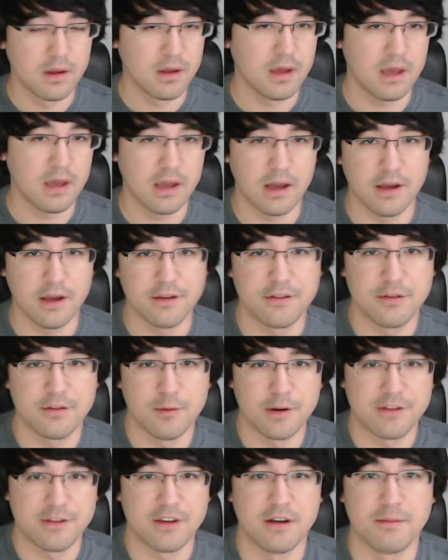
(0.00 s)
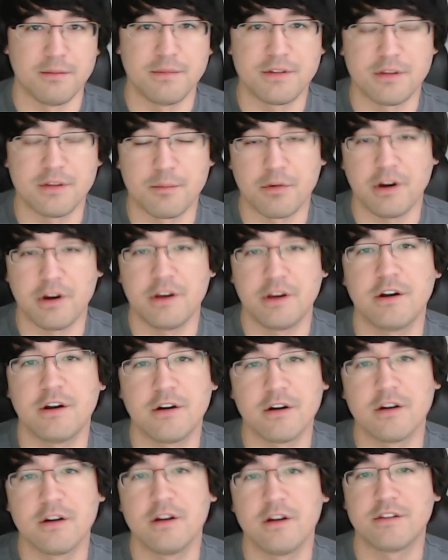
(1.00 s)
Hey guys, what's up? It's the Brain
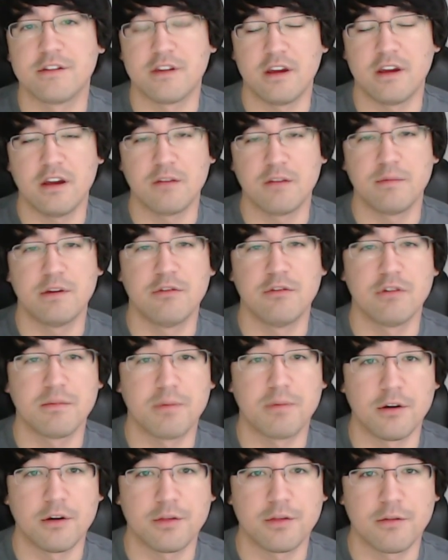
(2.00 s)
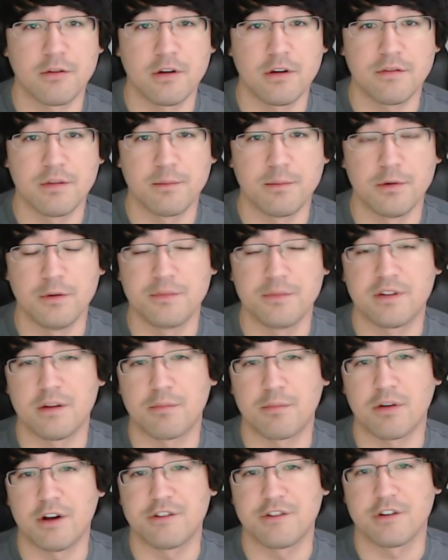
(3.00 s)
here, and today I'm going to be doing part 3 of the Boomsday
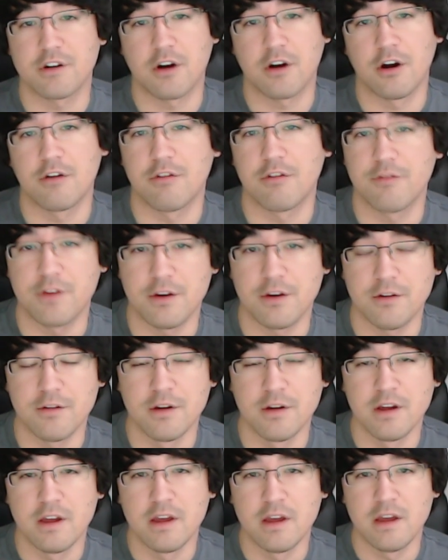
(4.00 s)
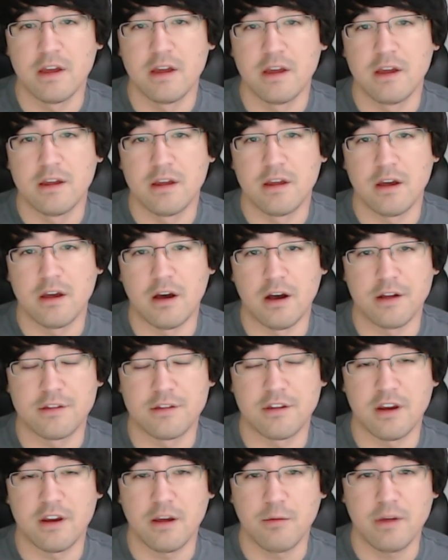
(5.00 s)
Project card review.
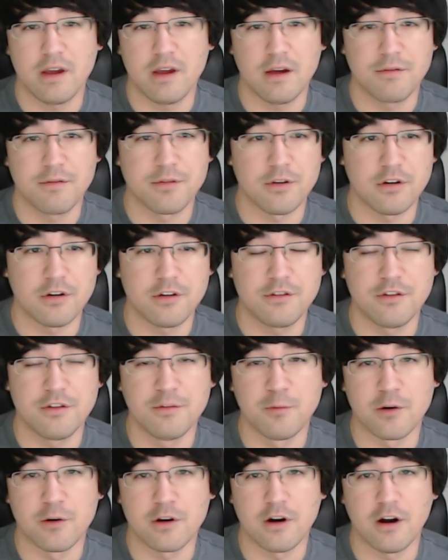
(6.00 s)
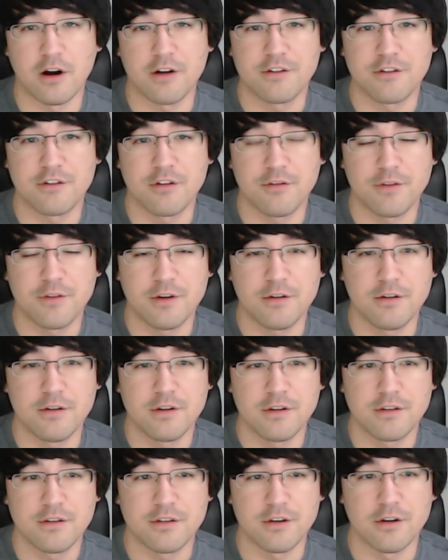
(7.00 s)
Today we have 32 more cards to review,
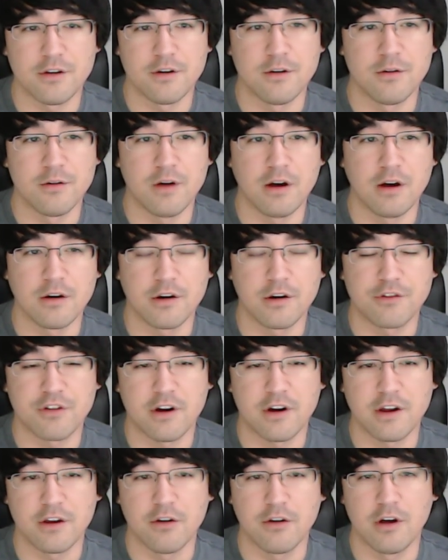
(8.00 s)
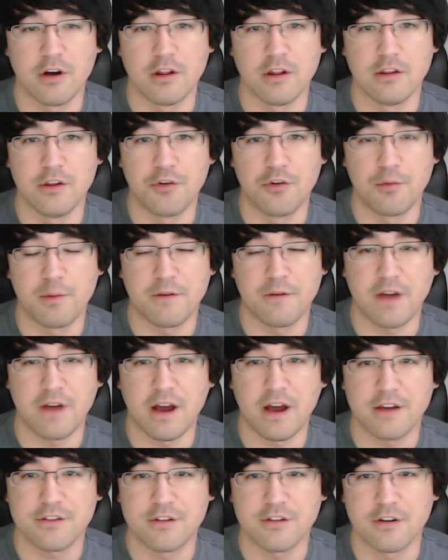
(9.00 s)
so I'm going to try and go a little bit
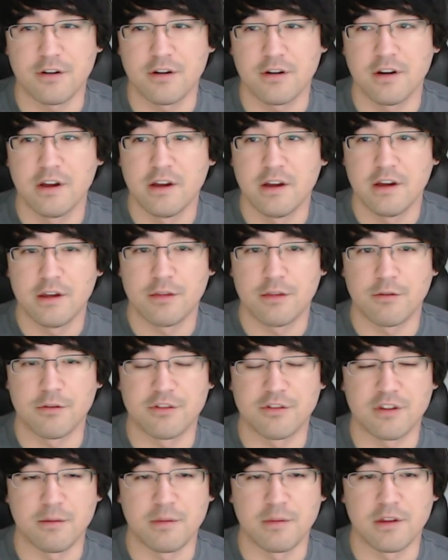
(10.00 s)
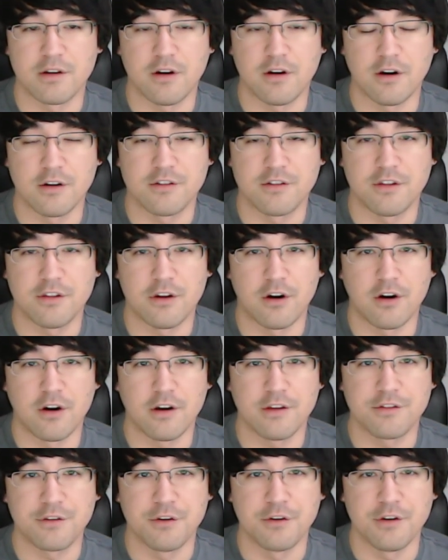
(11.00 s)
faster through some of the cards that aren't
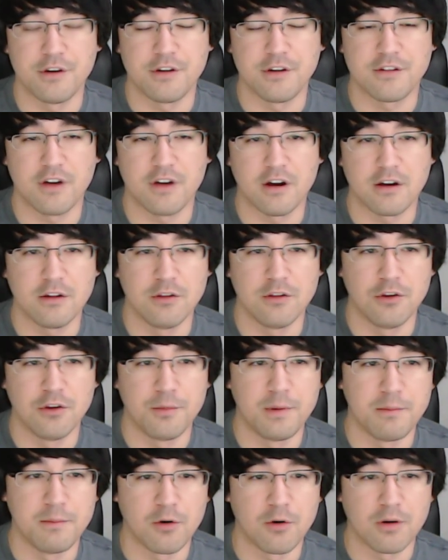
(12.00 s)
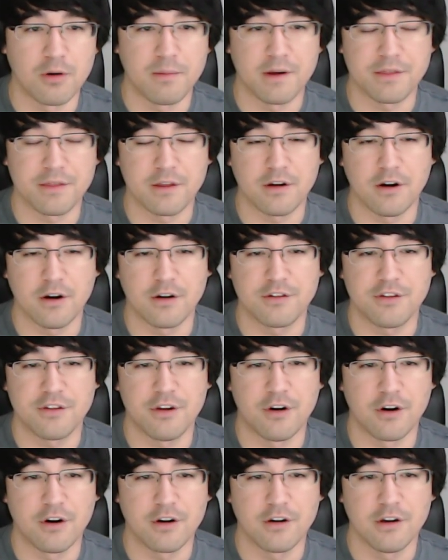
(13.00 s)
as good and talk a little bit more about the cards that
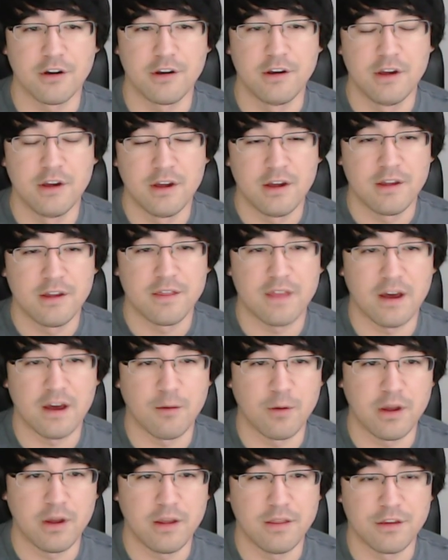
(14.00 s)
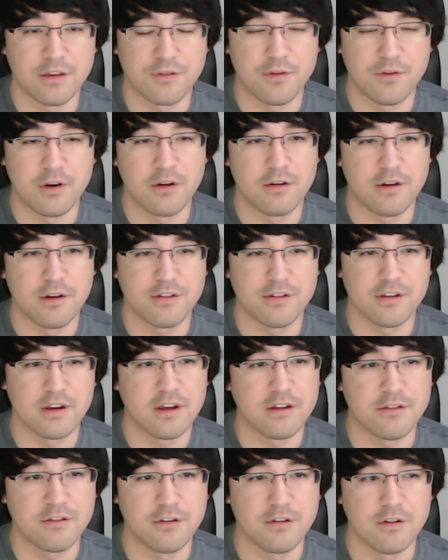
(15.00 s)
are good. That way this video doesn't
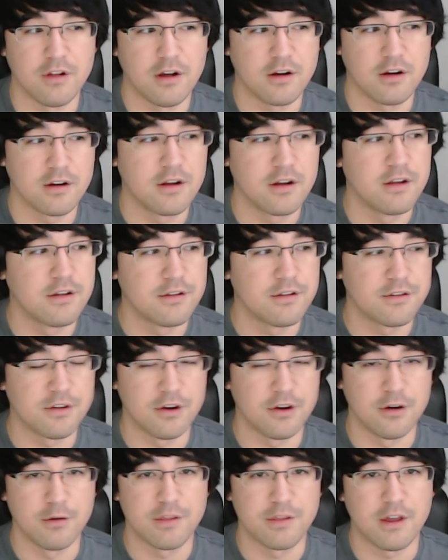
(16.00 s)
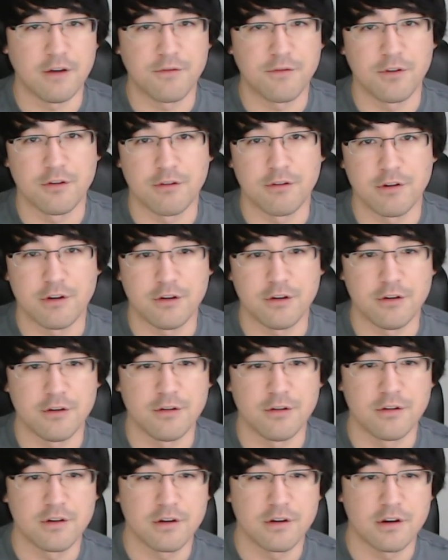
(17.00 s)
get too long. So without further ado,
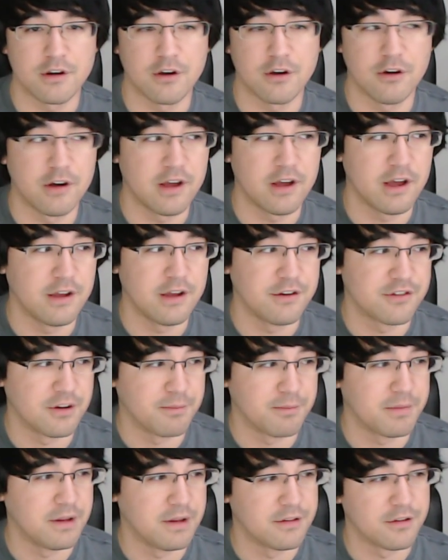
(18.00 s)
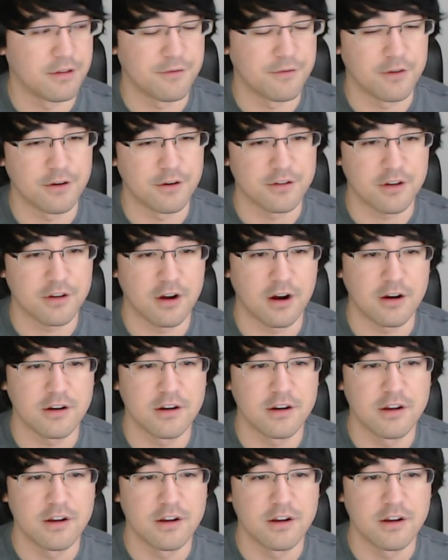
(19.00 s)
I'm going to go ahead and jump into the first card.